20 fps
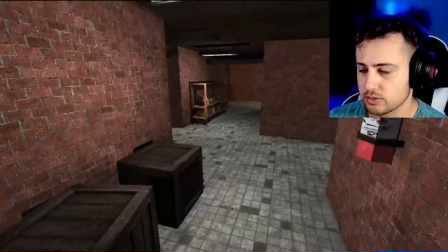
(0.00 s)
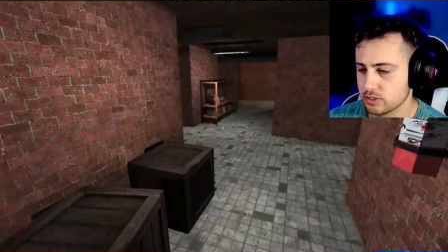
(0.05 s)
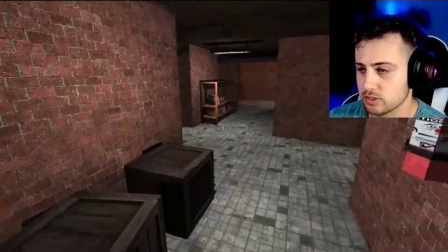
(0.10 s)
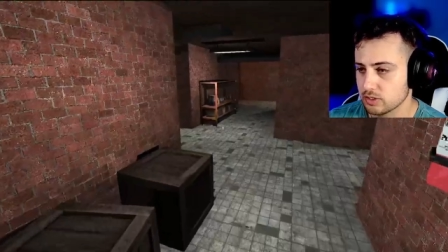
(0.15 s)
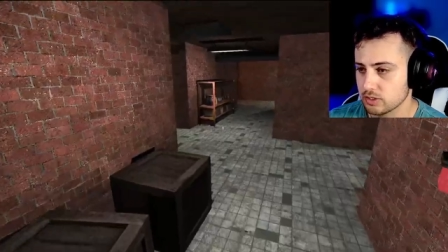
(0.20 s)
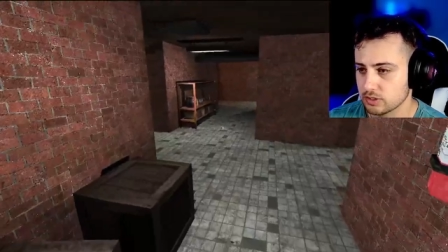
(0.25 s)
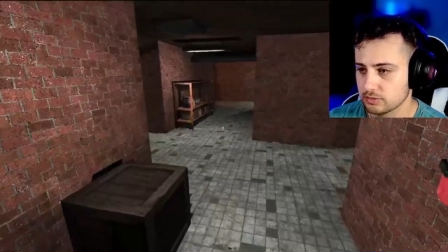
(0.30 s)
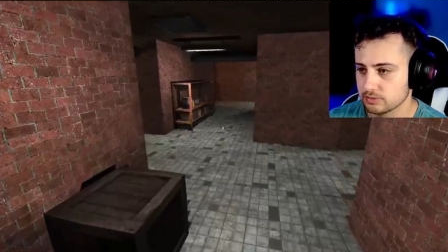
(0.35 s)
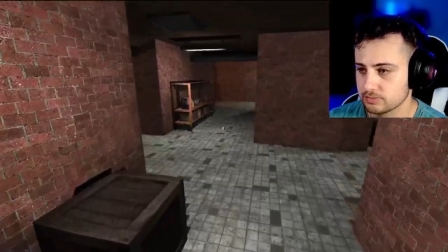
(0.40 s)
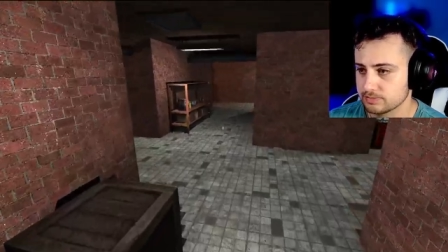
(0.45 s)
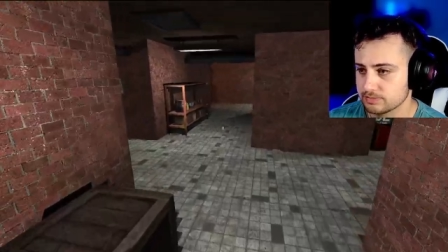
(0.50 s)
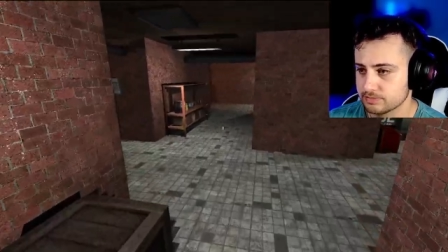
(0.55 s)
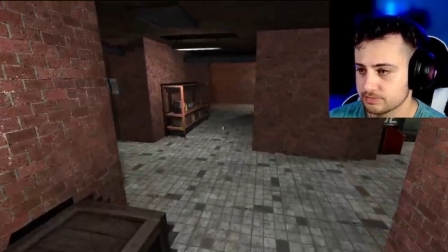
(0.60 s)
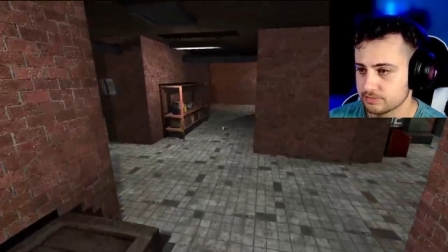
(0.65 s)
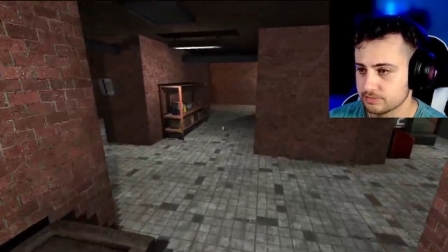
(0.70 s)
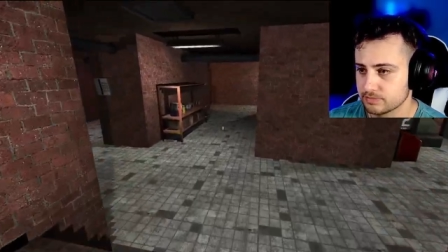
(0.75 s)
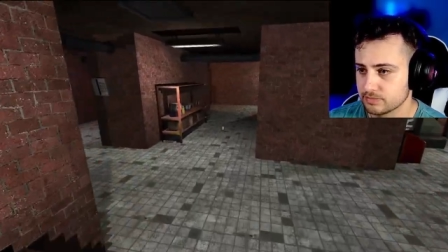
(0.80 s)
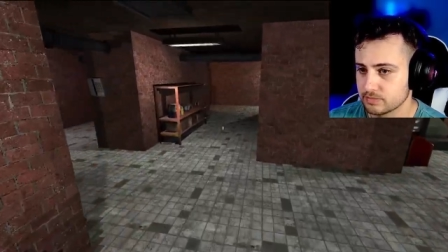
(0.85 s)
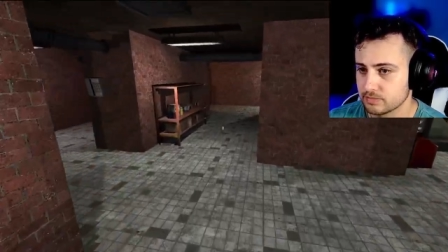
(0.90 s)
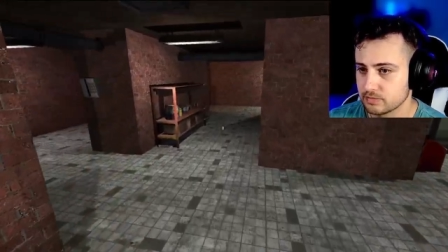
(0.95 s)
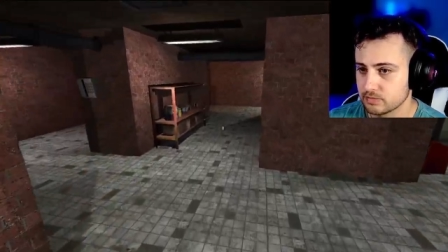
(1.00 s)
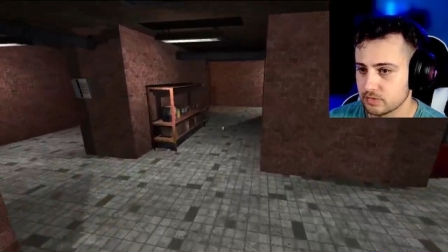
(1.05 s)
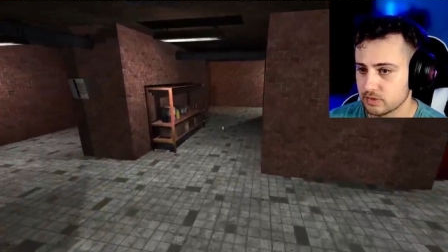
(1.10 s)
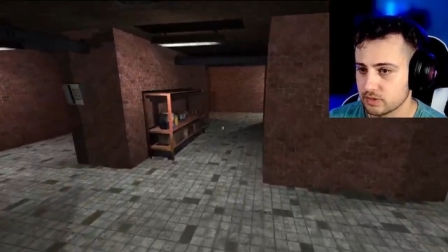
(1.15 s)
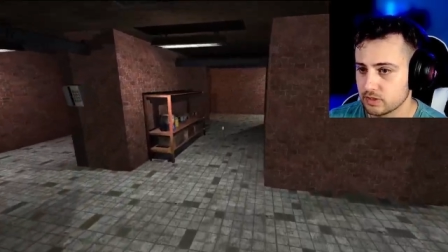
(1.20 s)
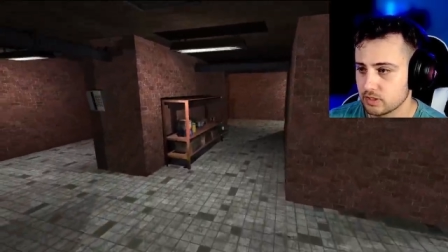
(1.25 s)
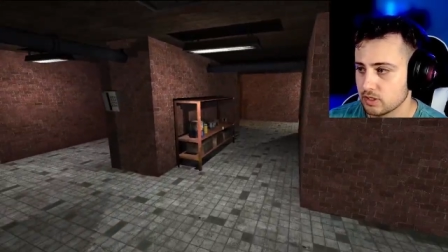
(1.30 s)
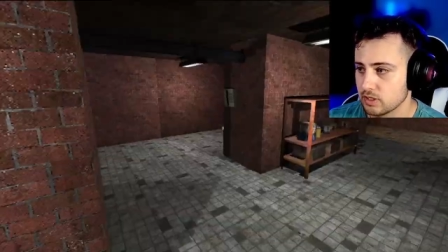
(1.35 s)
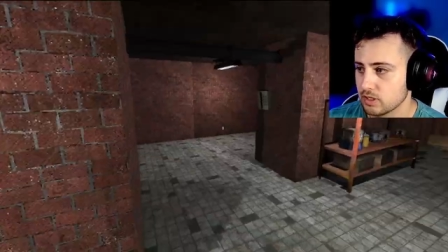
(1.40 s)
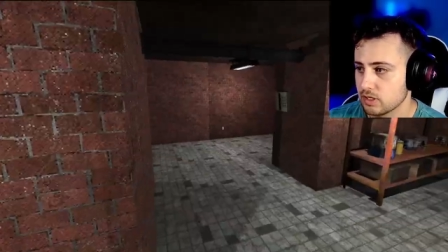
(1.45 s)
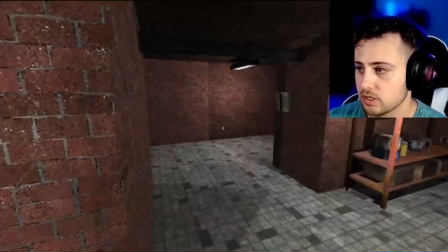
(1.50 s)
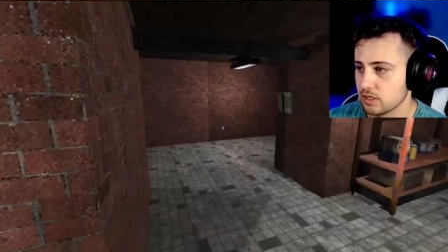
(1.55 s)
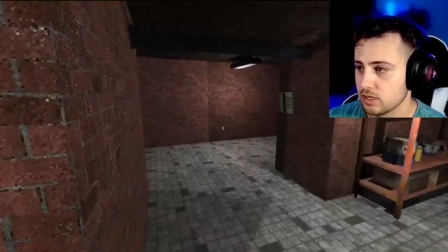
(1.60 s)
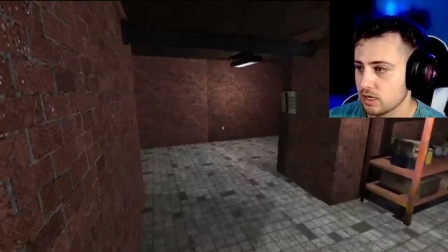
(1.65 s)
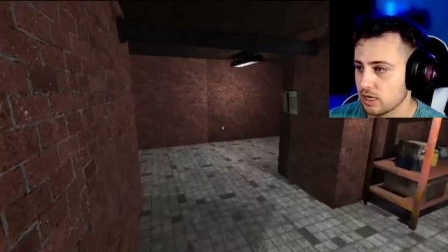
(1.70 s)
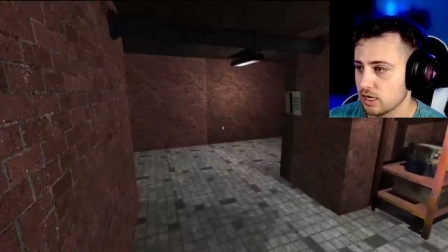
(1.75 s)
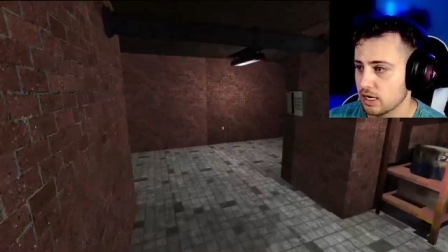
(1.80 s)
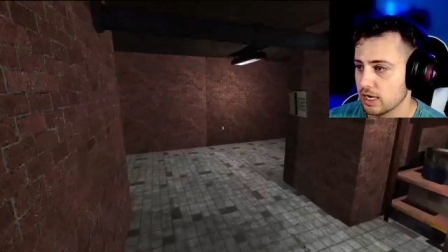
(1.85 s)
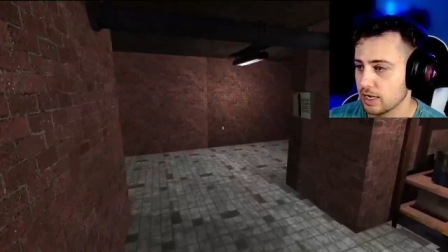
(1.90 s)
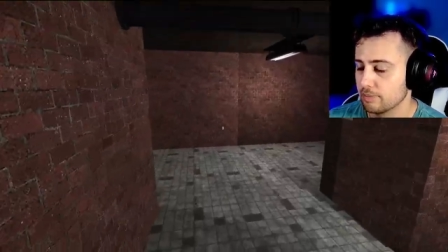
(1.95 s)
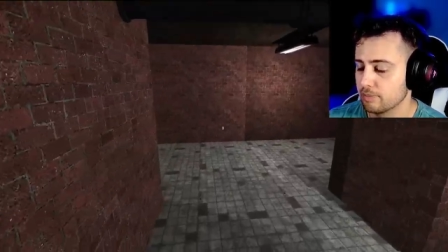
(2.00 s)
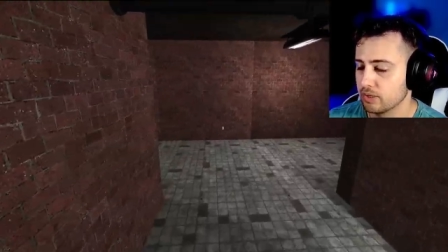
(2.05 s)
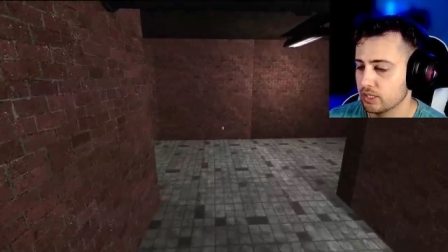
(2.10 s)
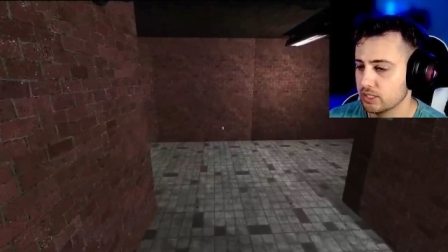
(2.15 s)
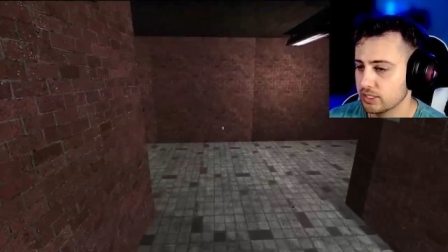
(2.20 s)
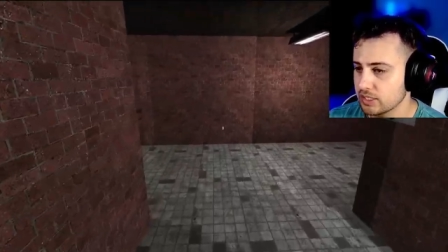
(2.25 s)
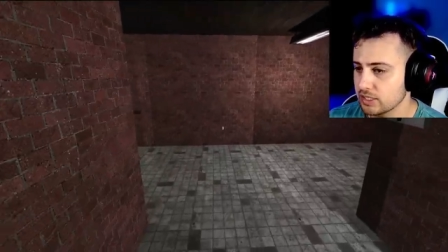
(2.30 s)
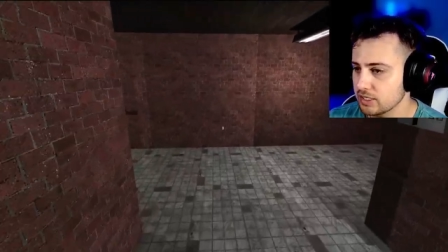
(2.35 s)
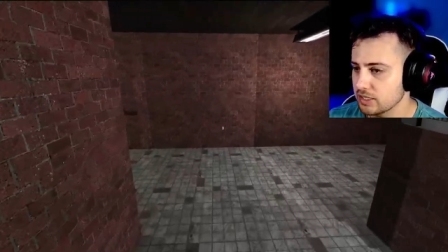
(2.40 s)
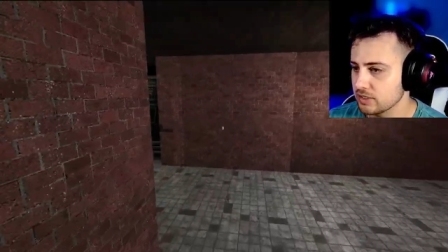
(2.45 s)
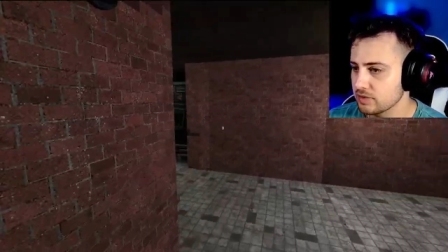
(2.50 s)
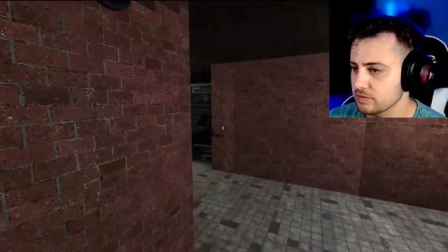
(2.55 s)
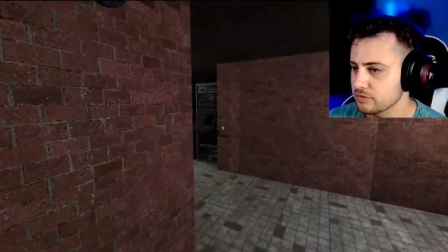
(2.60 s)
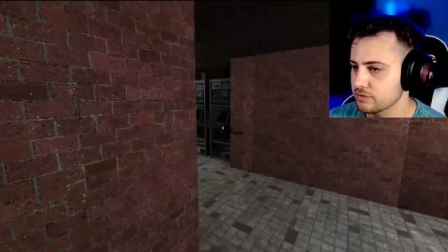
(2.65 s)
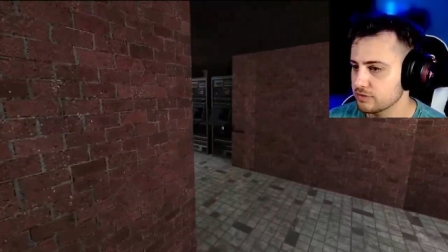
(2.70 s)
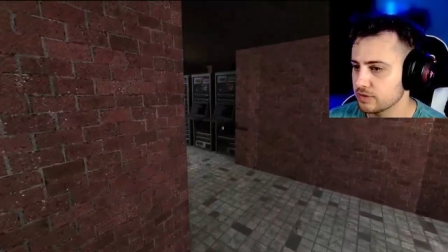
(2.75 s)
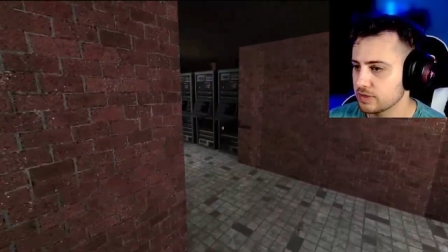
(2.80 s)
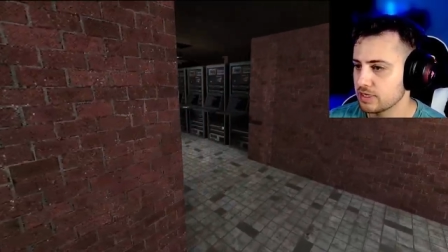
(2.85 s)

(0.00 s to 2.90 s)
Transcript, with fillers: Alright. I believe